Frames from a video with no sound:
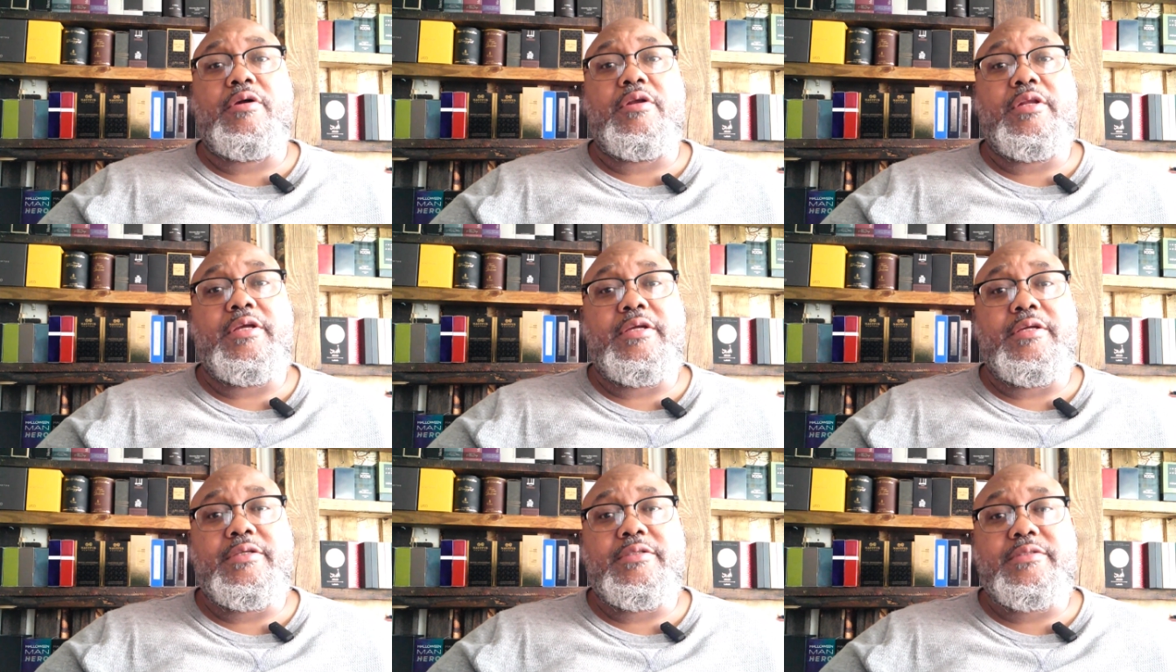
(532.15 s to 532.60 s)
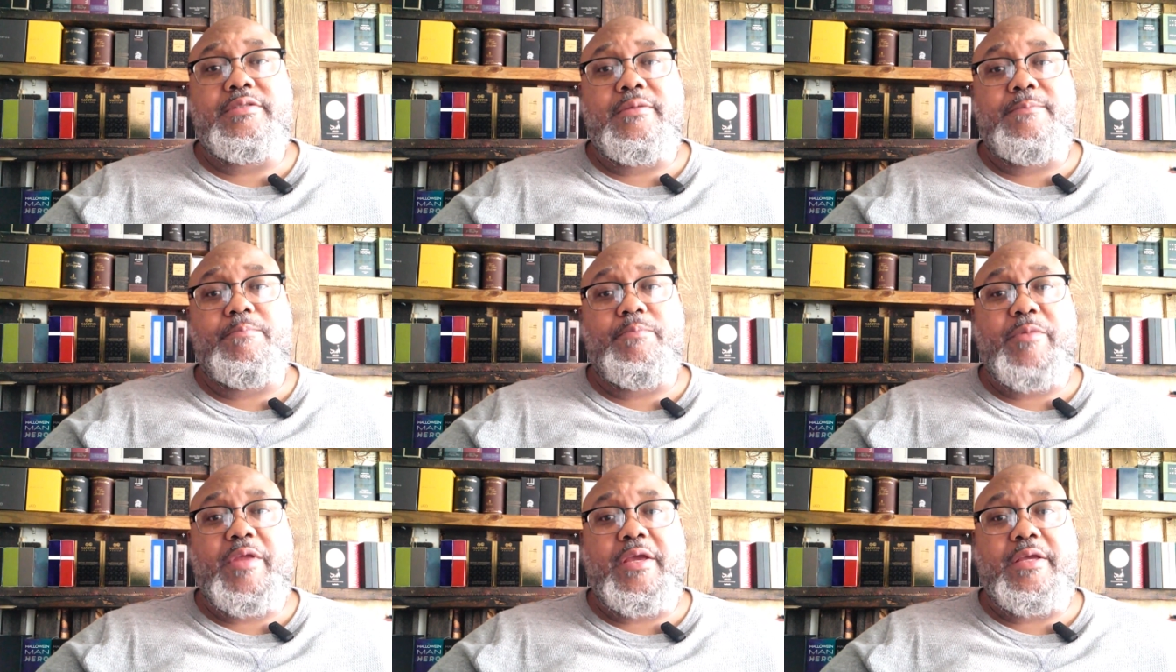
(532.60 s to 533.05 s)
as a
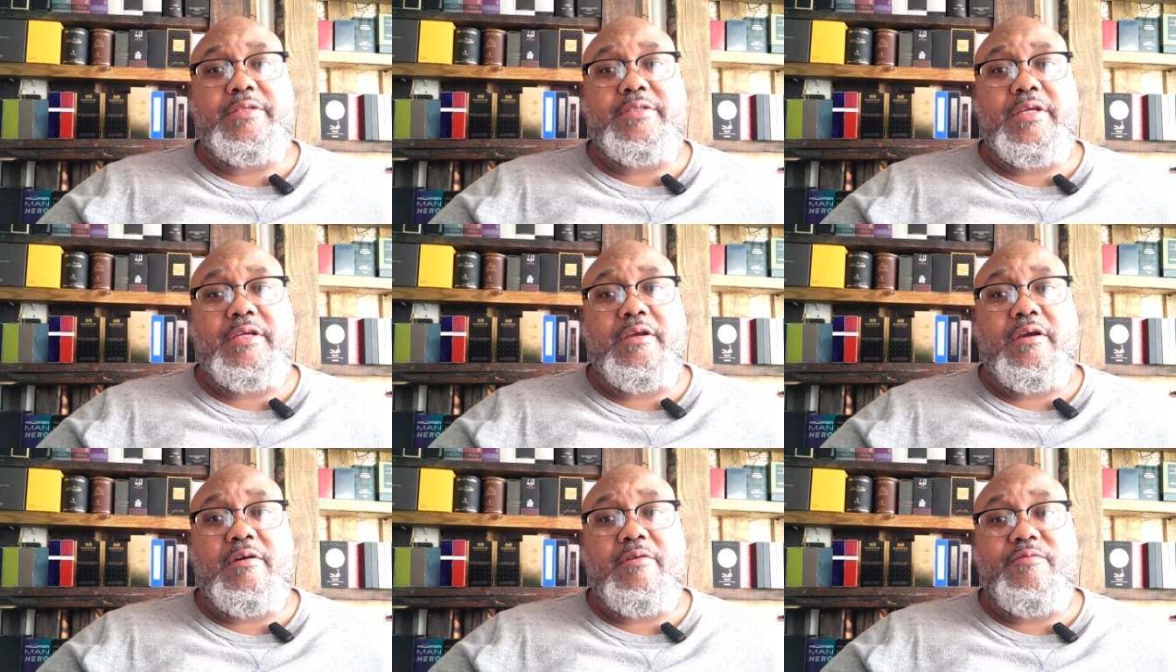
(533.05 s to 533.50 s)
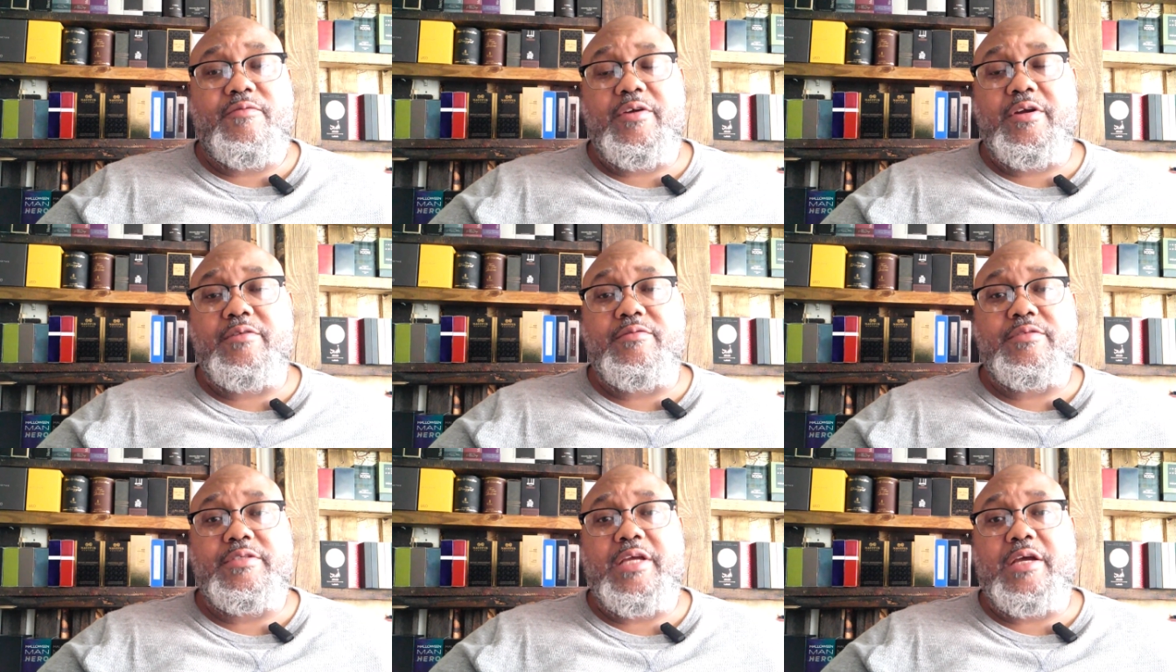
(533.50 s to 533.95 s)
uh, fragrance house
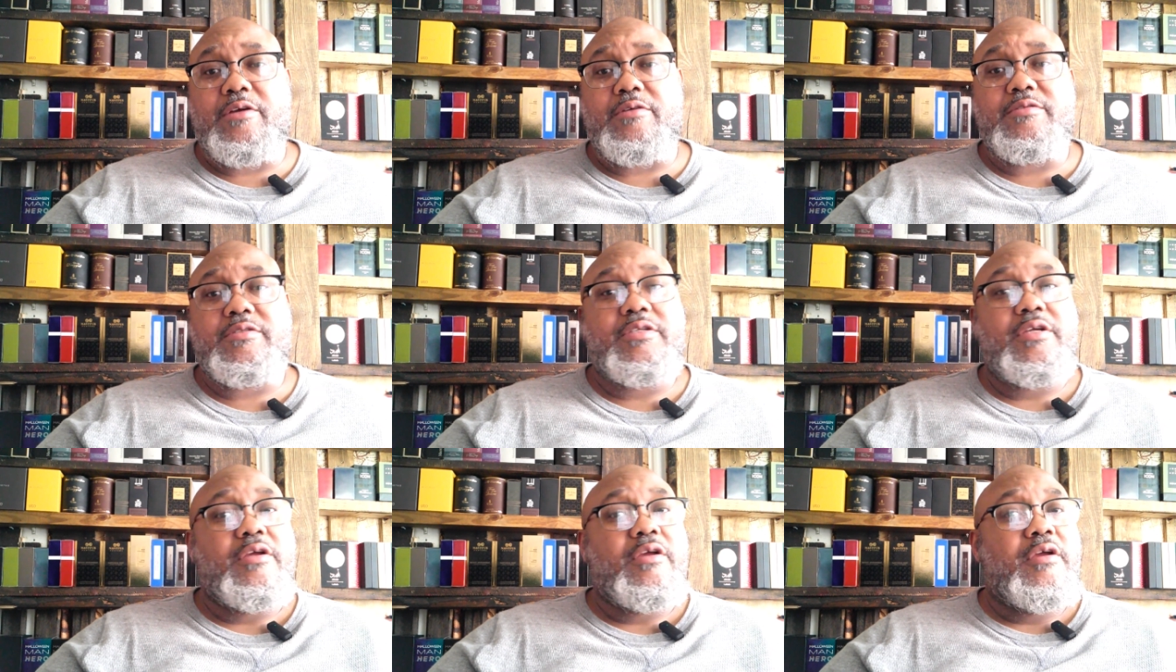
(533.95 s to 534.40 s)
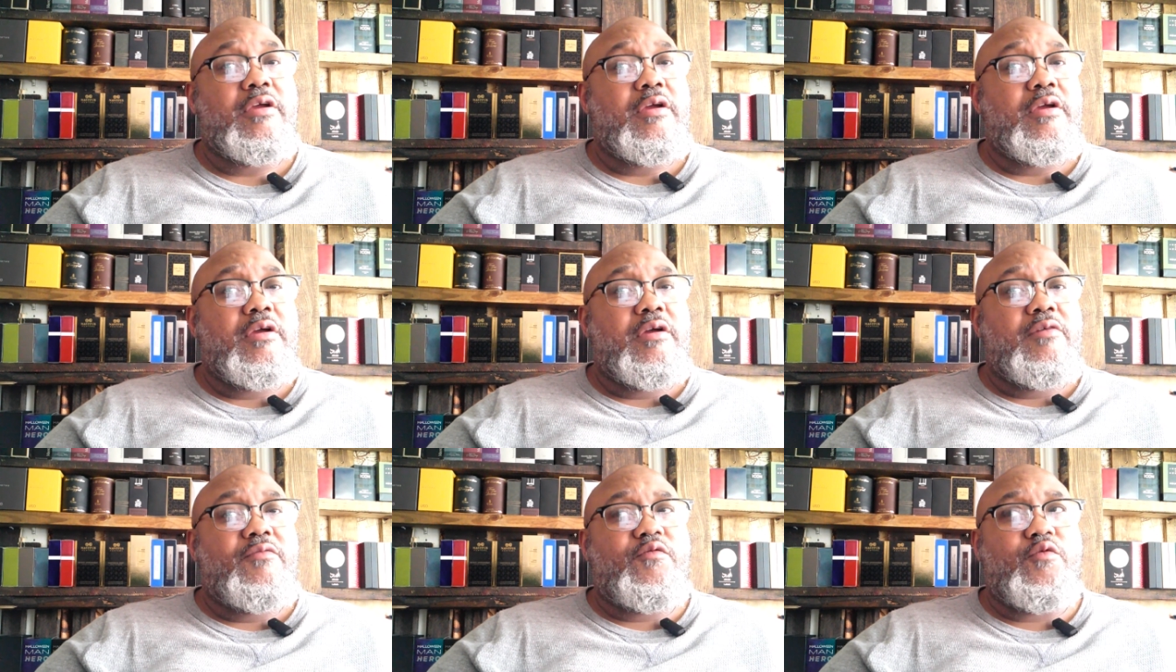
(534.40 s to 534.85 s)
for at least
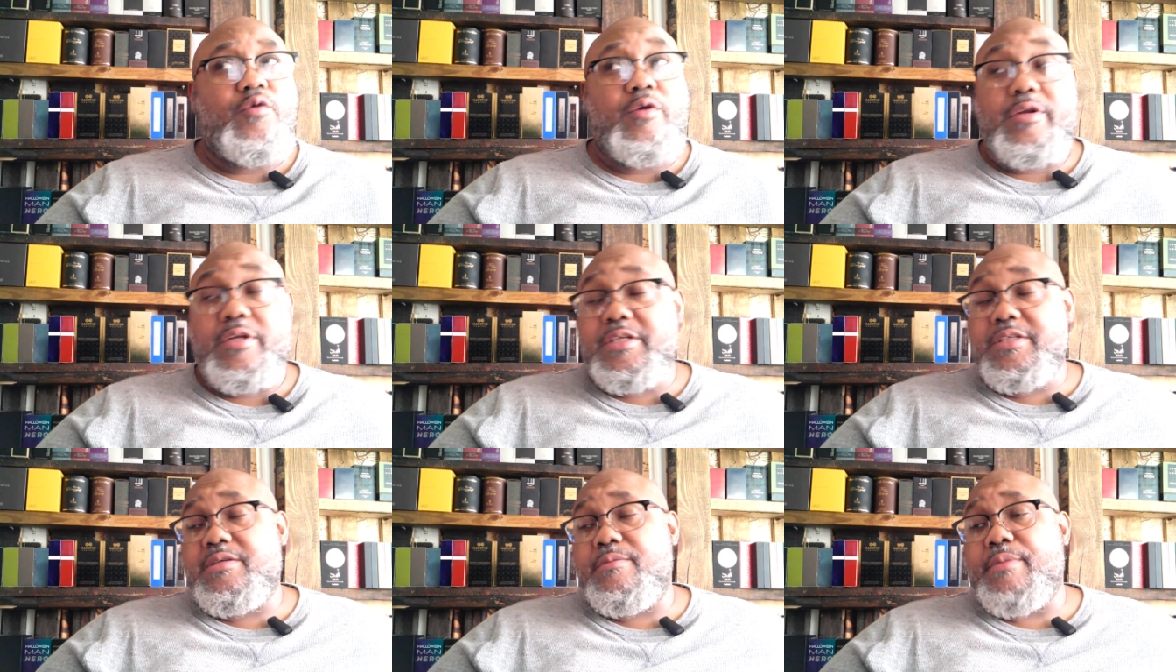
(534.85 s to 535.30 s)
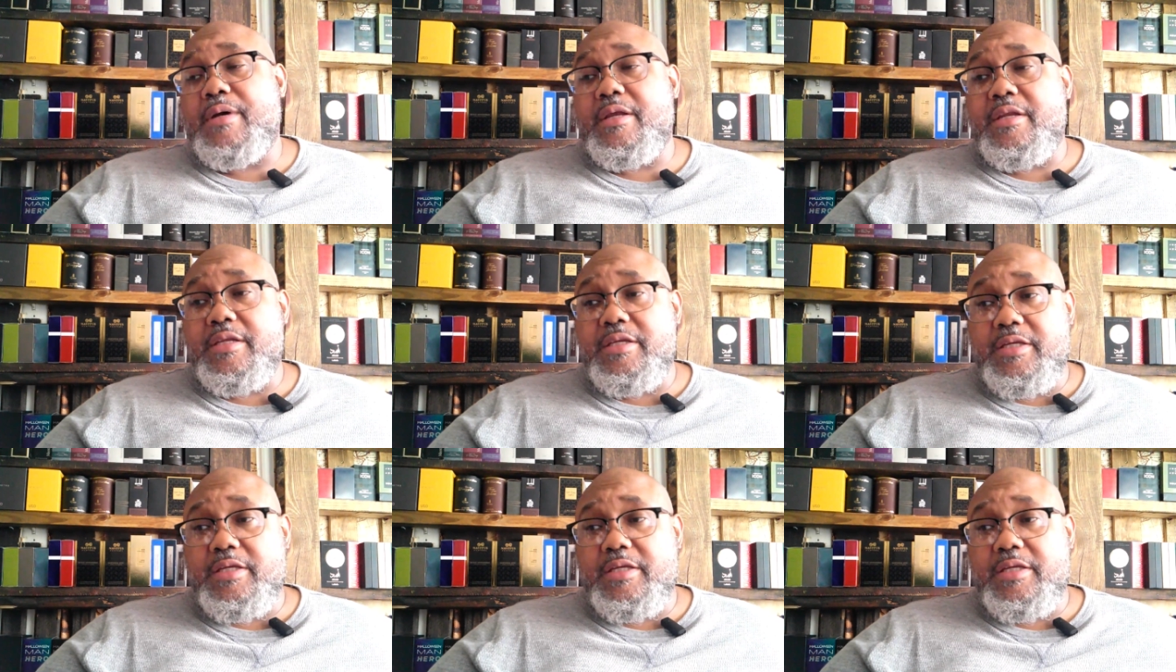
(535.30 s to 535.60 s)
about a year now.